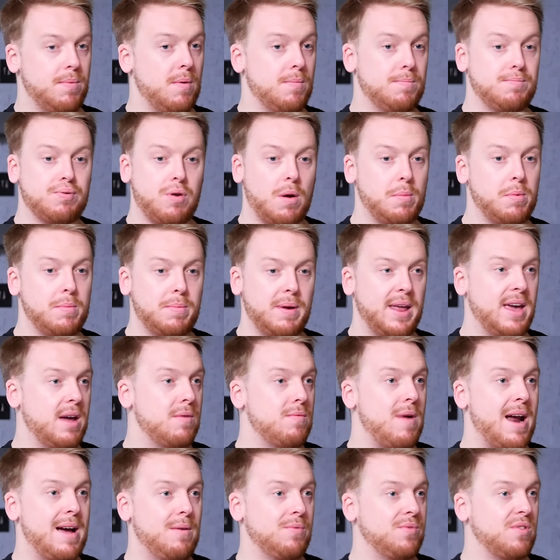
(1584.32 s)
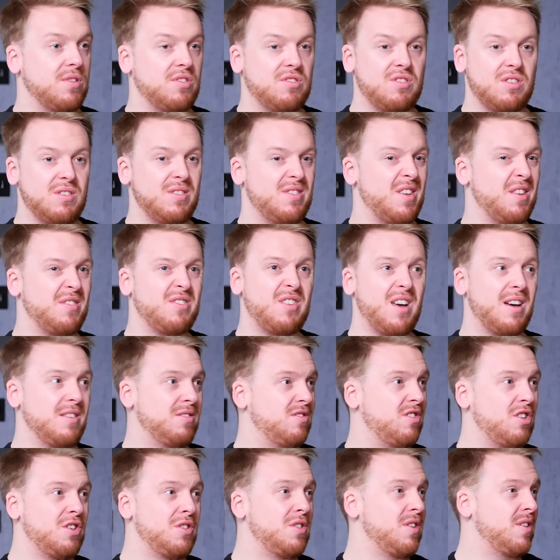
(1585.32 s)
probably around to
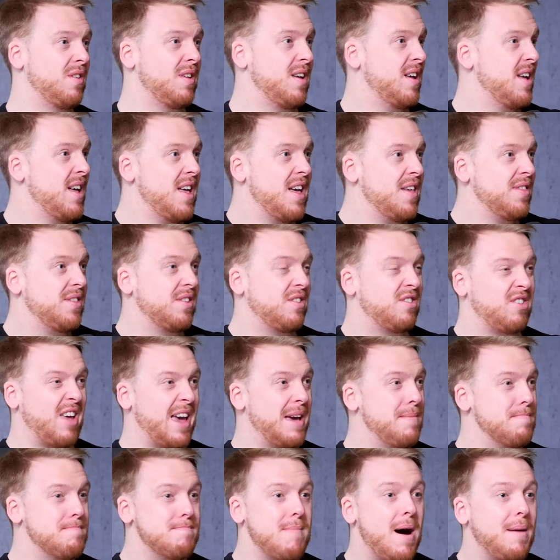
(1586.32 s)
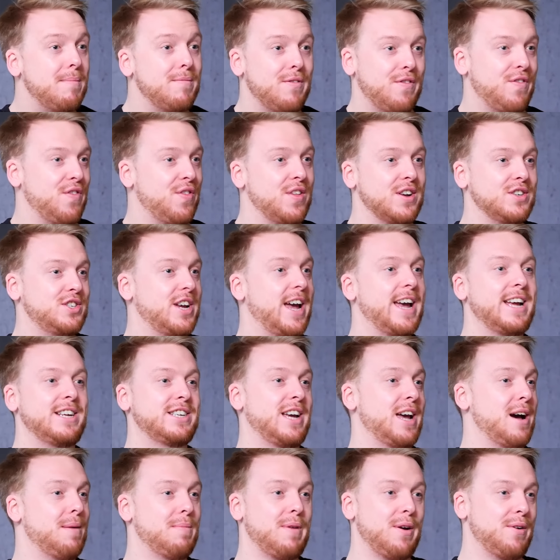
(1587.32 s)
the the same month that JJ
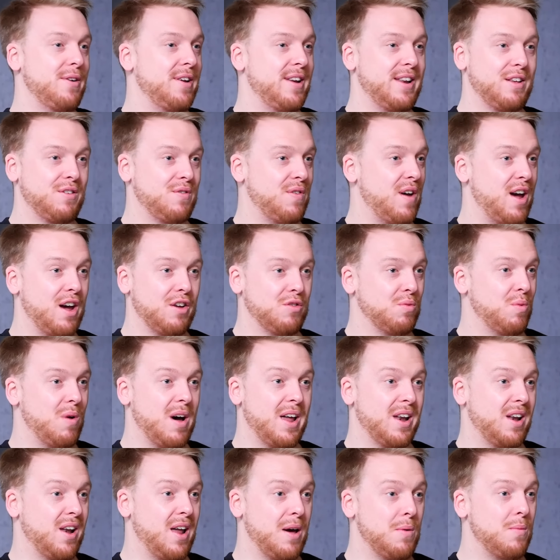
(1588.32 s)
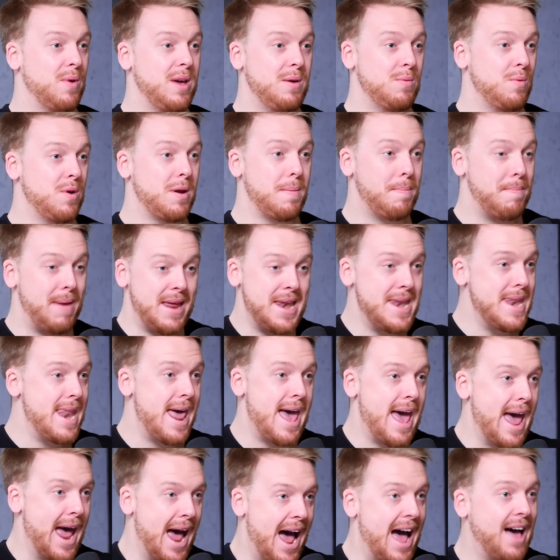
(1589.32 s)
uploaded his first one. Like we would have been
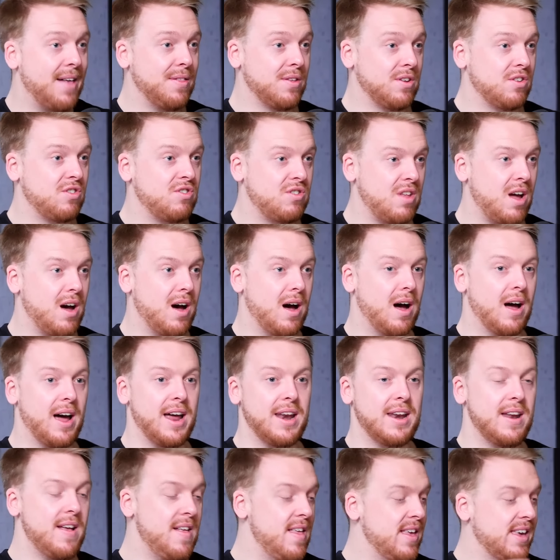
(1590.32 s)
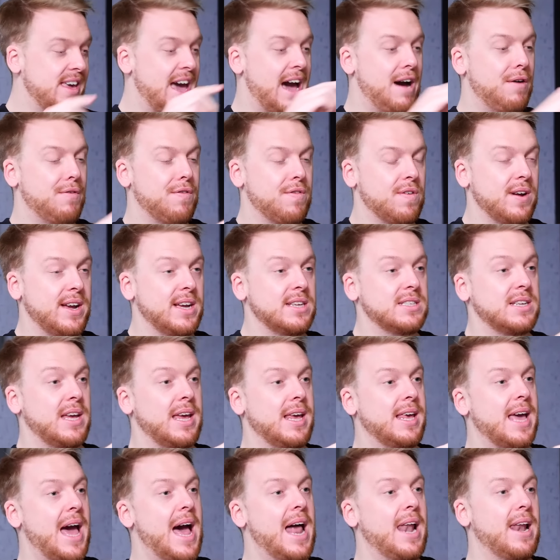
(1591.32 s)
there at the start, and Cal Freezy,
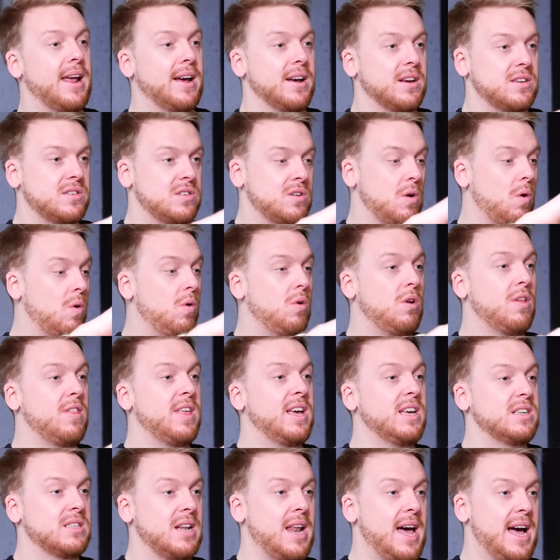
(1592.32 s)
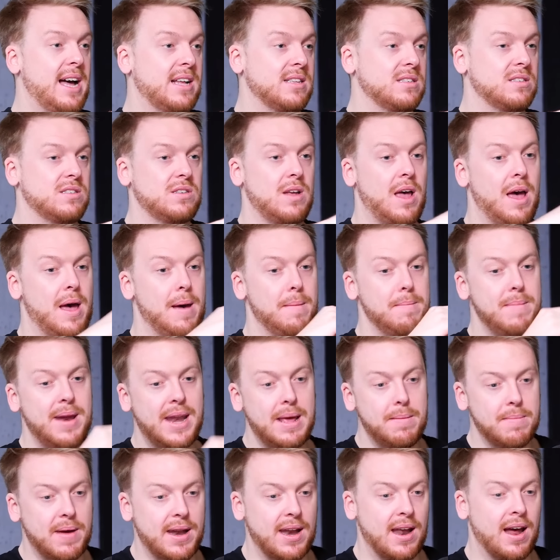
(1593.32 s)
Callux, all of these lads, uh,
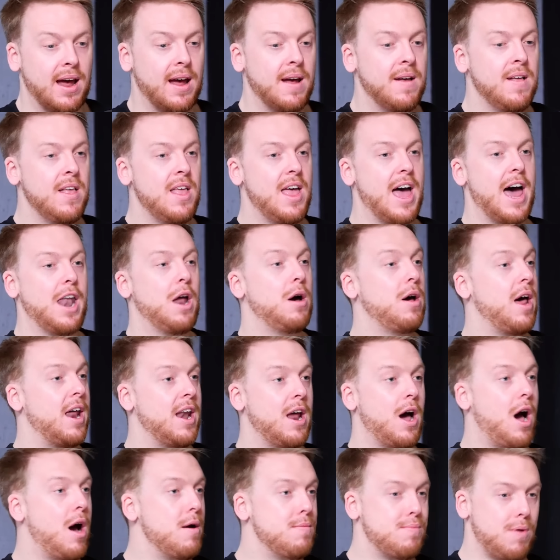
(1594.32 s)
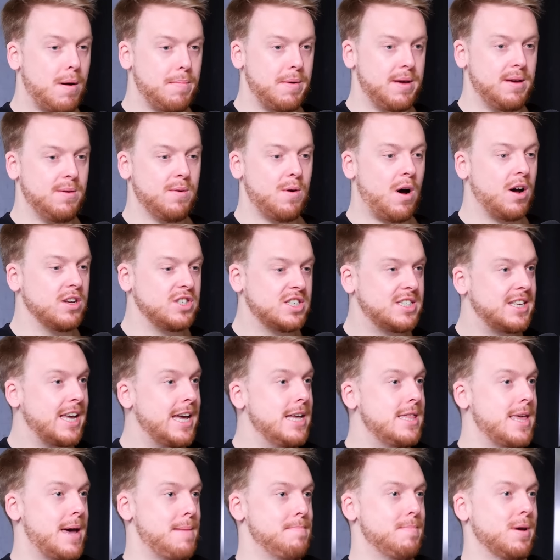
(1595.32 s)
Miniminter, and I and I probably I see
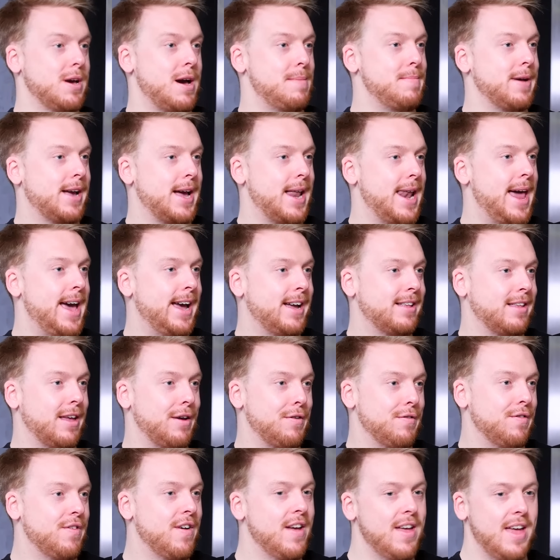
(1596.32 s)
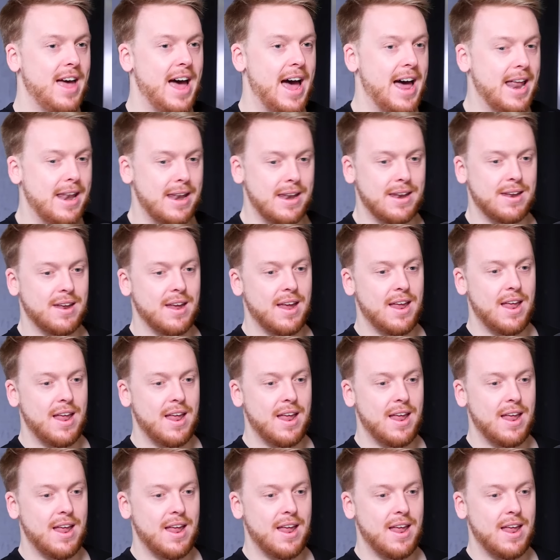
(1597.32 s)
them become a collective and.